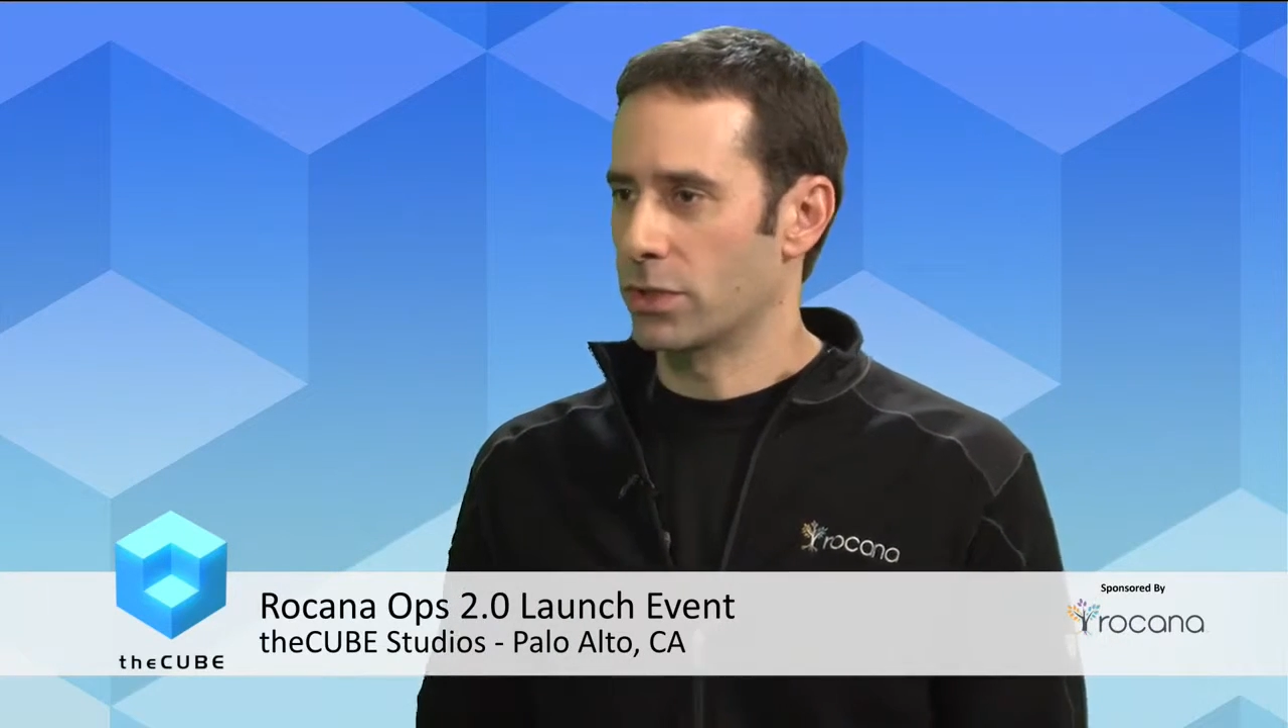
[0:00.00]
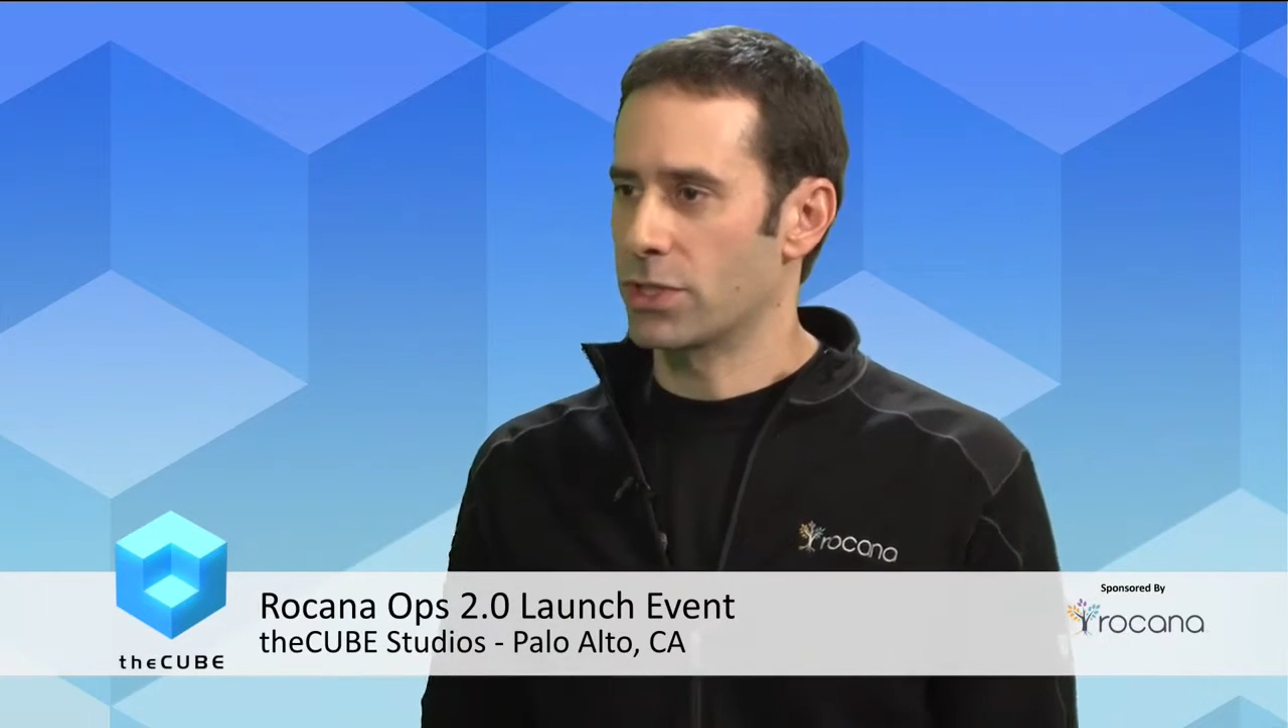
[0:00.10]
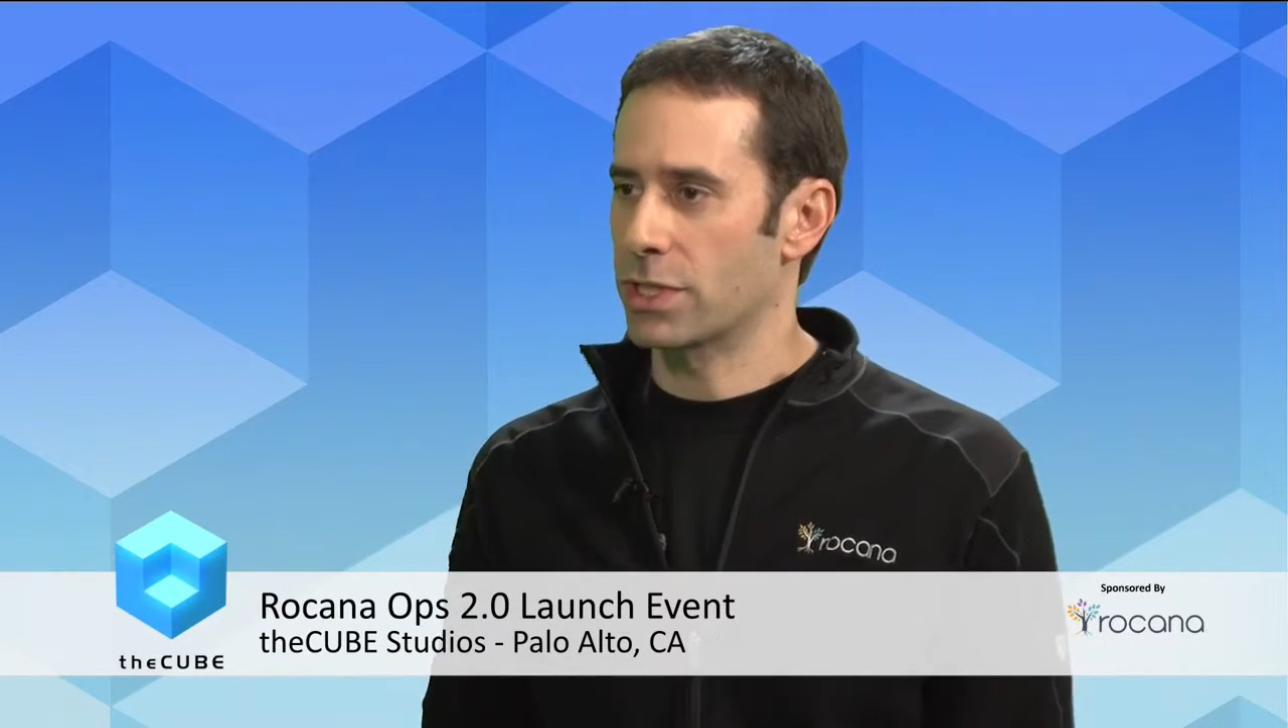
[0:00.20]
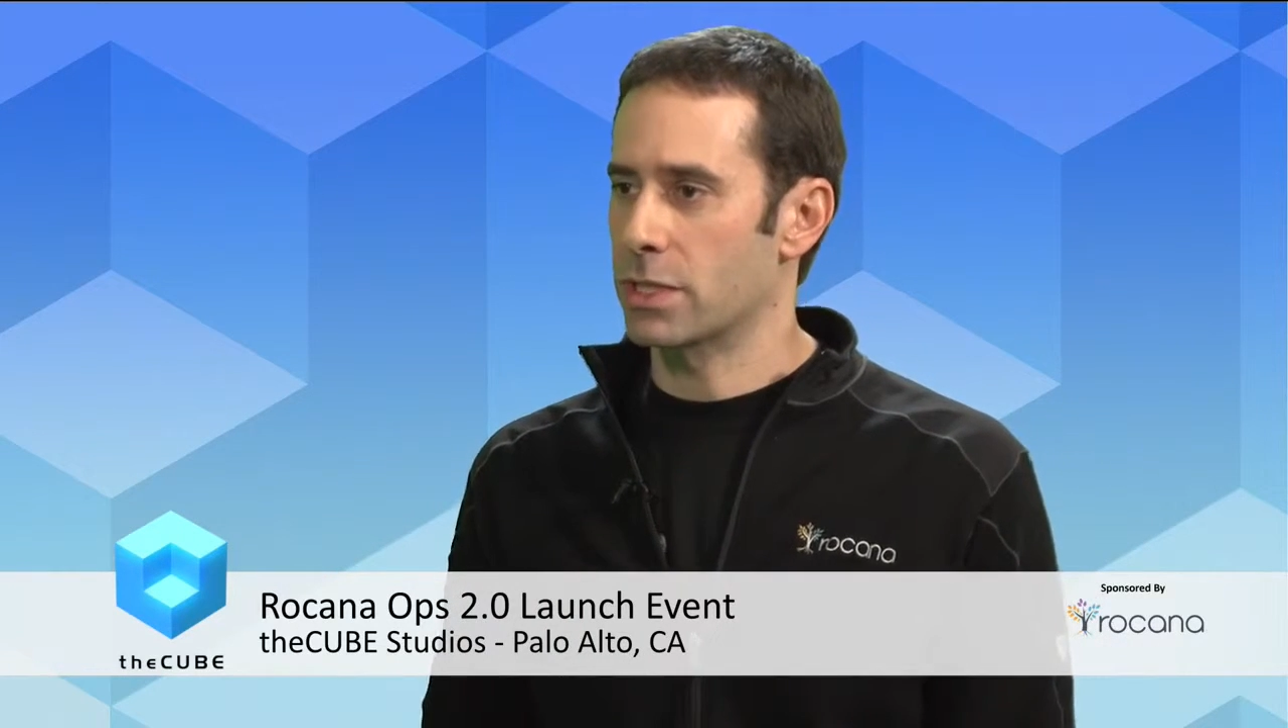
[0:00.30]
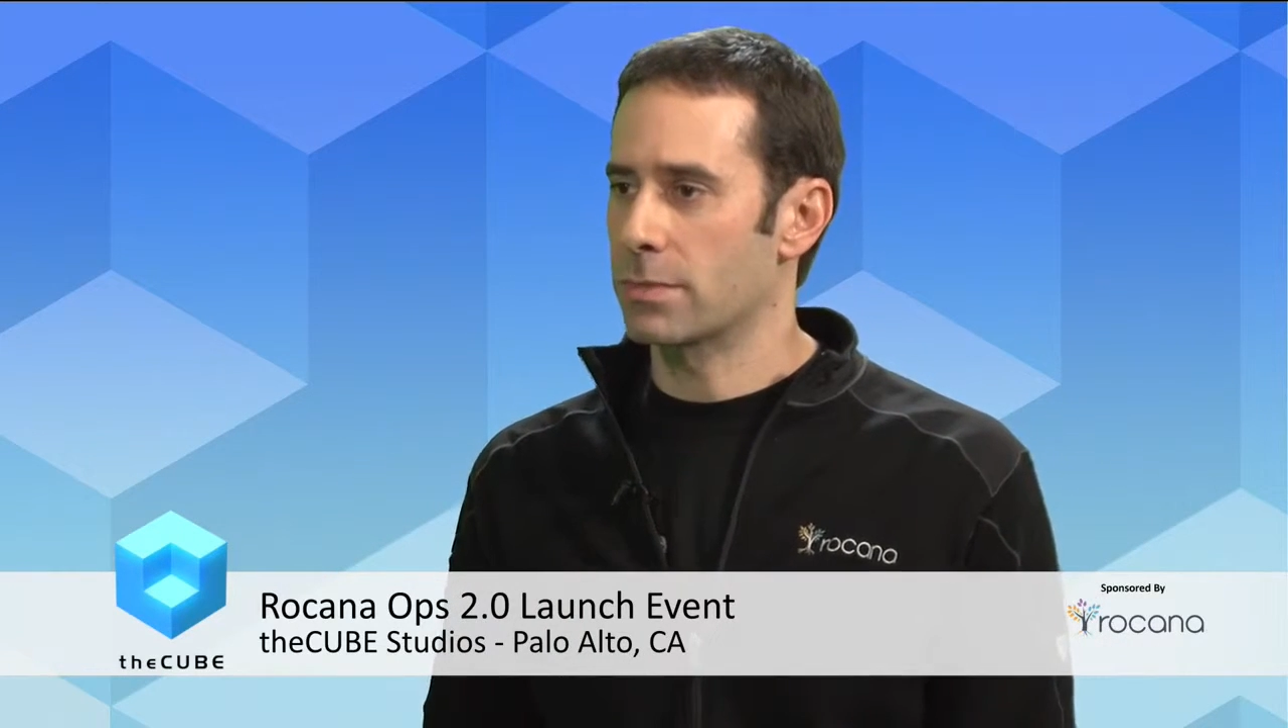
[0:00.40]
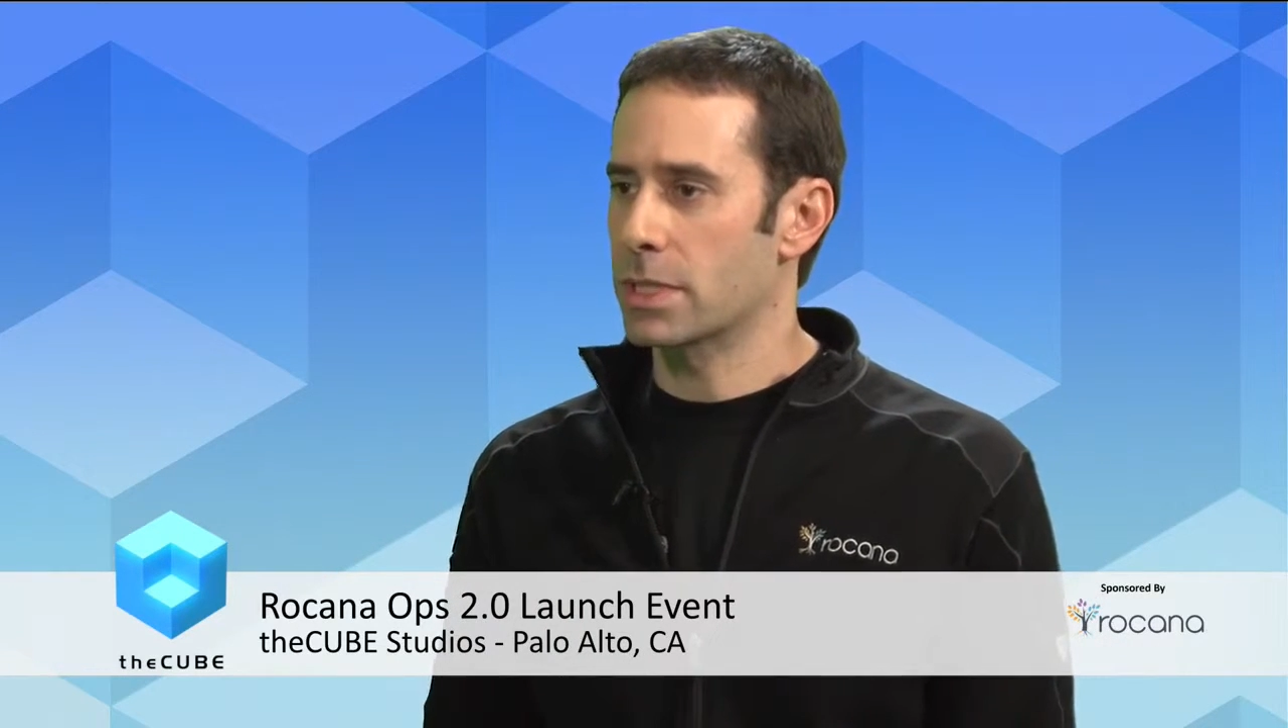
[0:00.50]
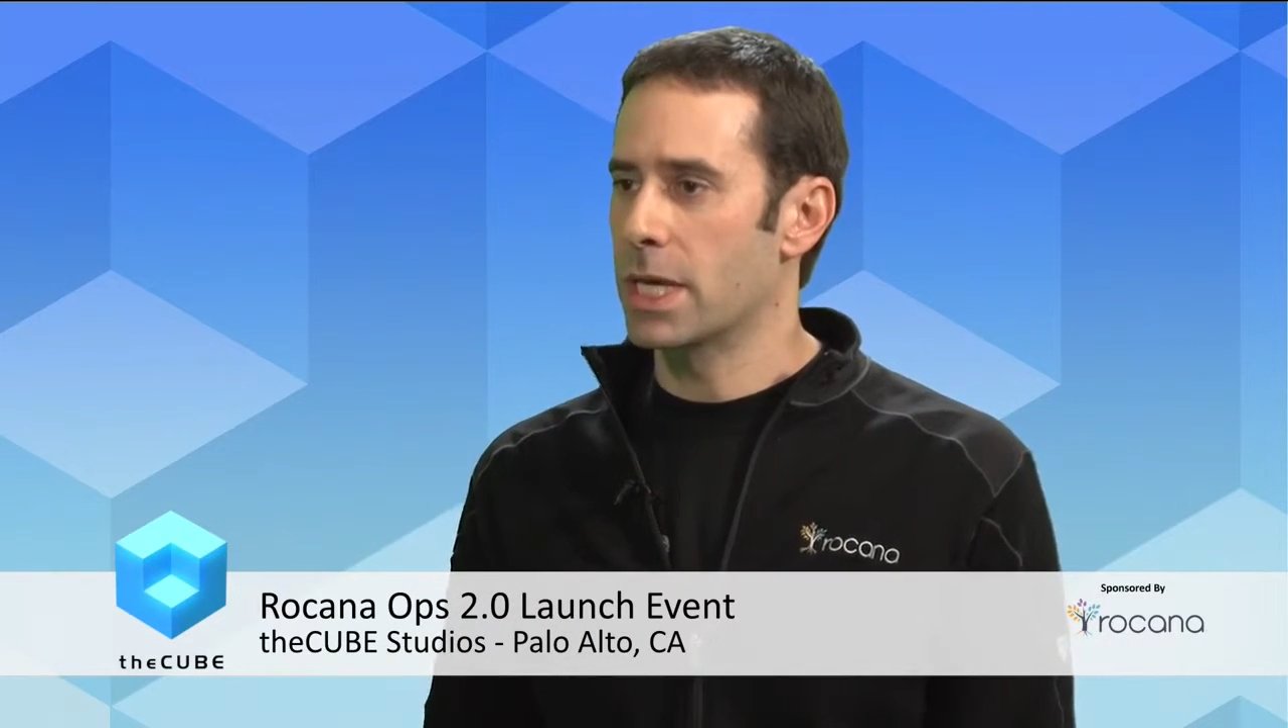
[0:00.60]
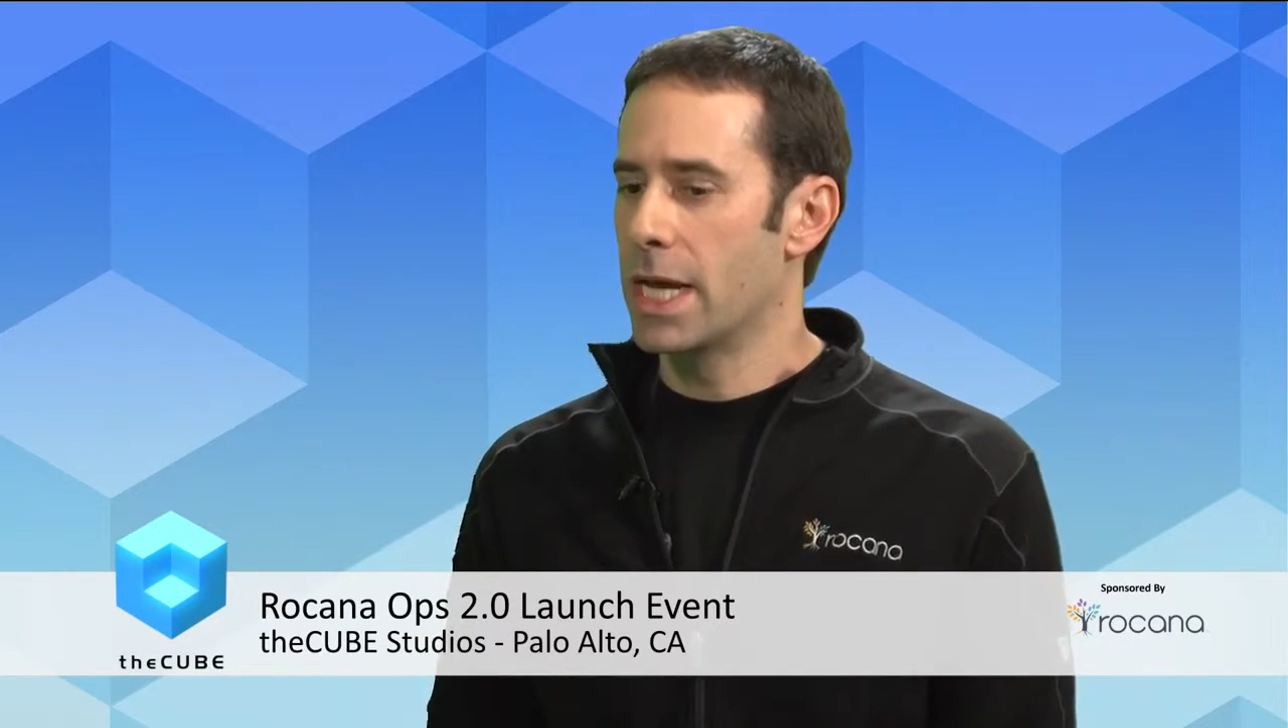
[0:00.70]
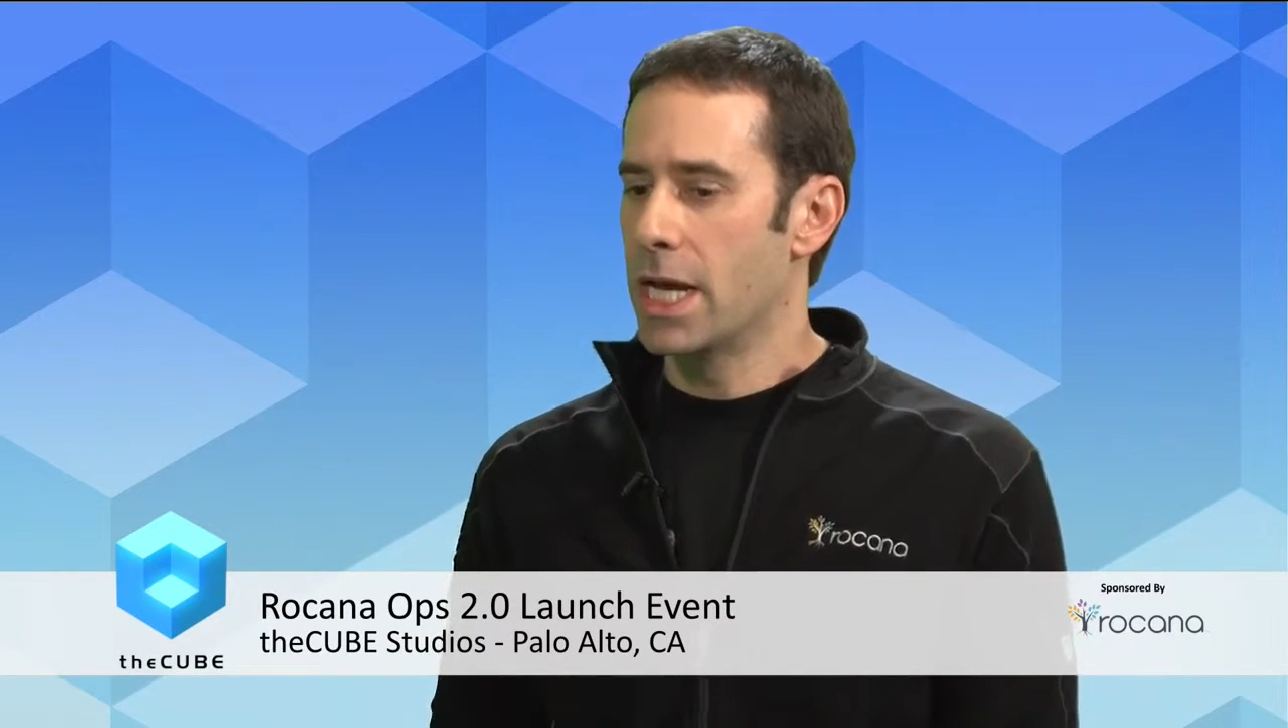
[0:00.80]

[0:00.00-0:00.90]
systems.